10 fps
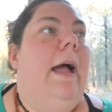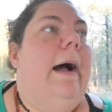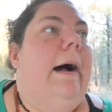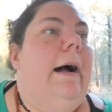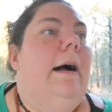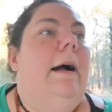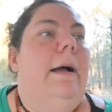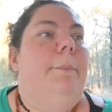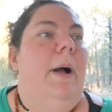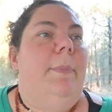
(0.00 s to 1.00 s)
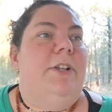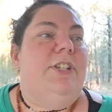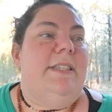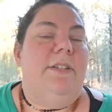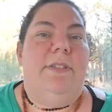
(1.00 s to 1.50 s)
my
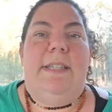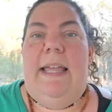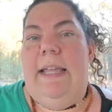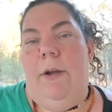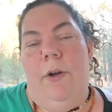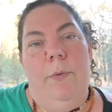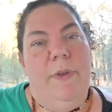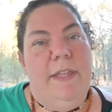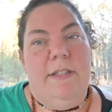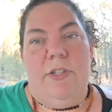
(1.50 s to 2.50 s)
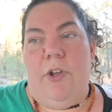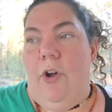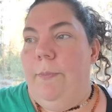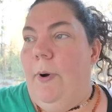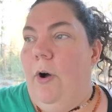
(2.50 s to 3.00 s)
budget is still staying within
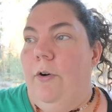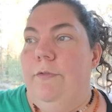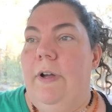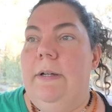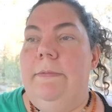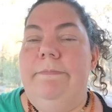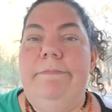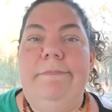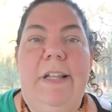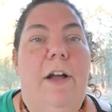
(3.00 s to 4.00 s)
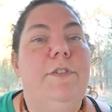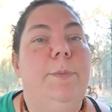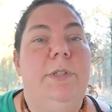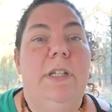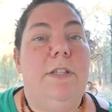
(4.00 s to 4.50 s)
scope of
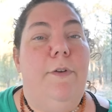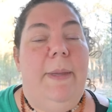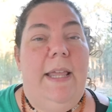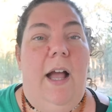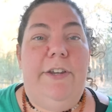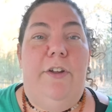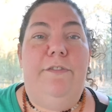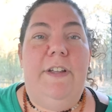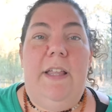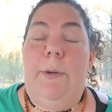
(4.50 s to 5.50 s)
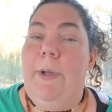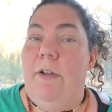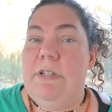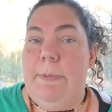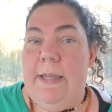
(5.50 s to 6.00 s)
comfortableness for me. I don't feel like we
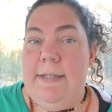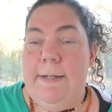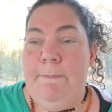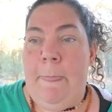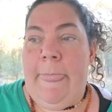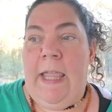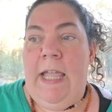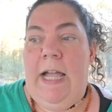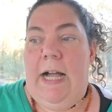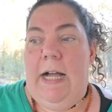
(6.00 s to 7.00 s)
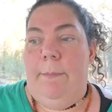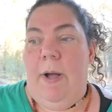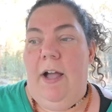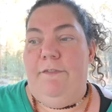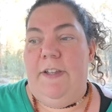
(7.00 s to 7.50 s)
overspend.
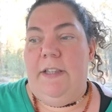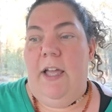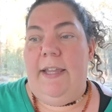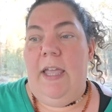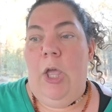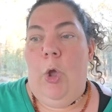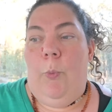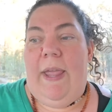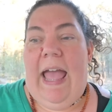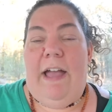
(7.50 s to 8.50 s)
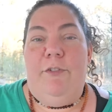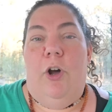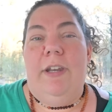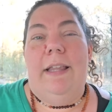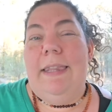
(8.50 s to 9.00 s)
I feel like we have
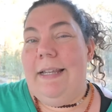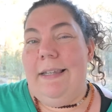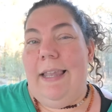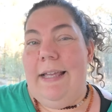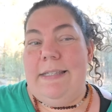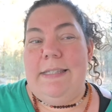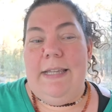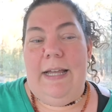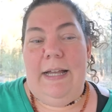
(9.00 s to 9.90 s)
gotten a little less